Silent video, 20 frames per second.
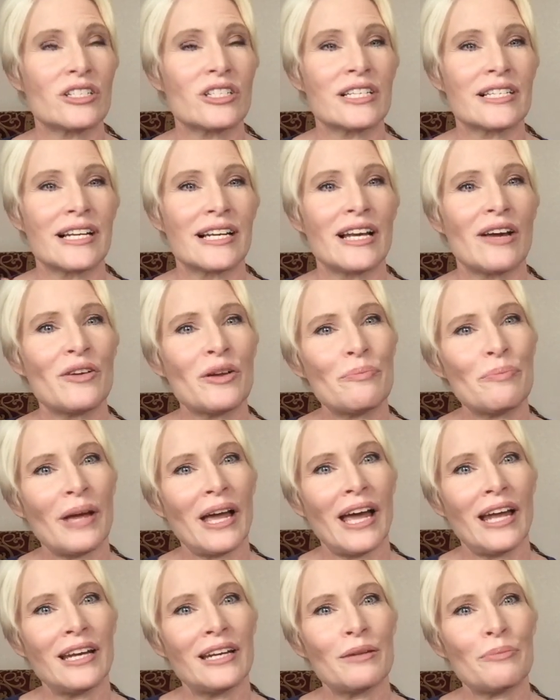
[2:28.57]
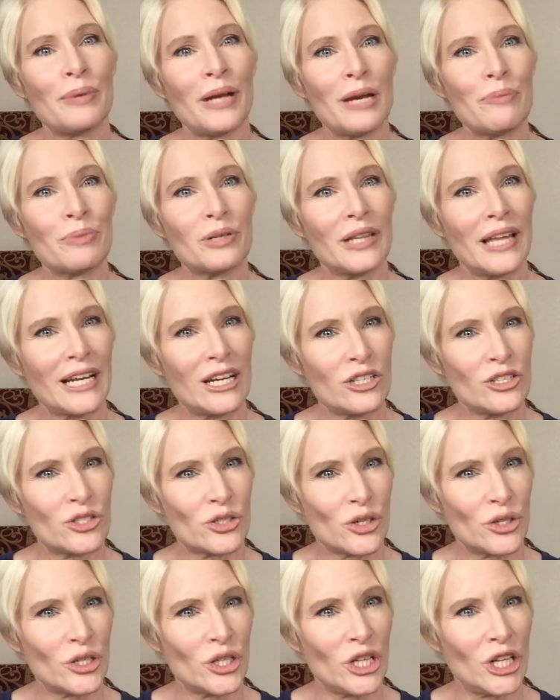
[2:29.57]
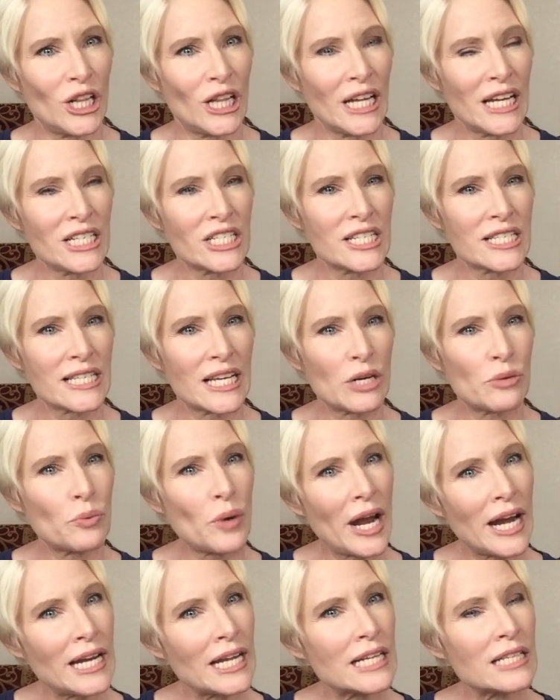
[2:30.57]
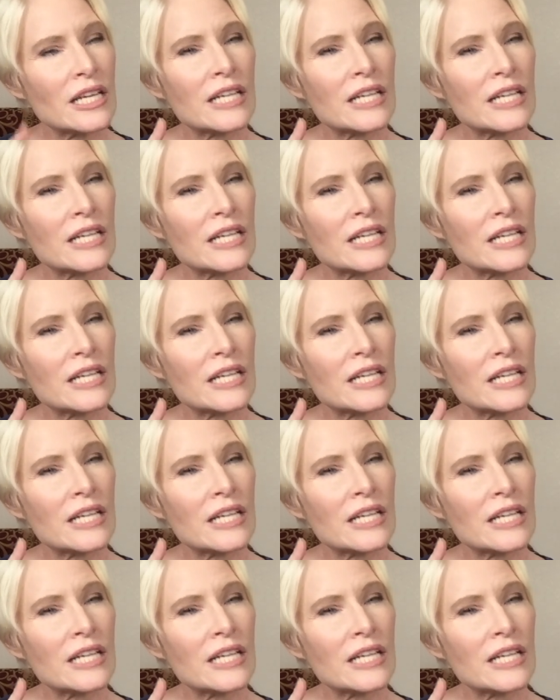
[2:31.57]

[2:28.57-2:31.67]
She's getting out a pen and a paper like a journal and she's like writing.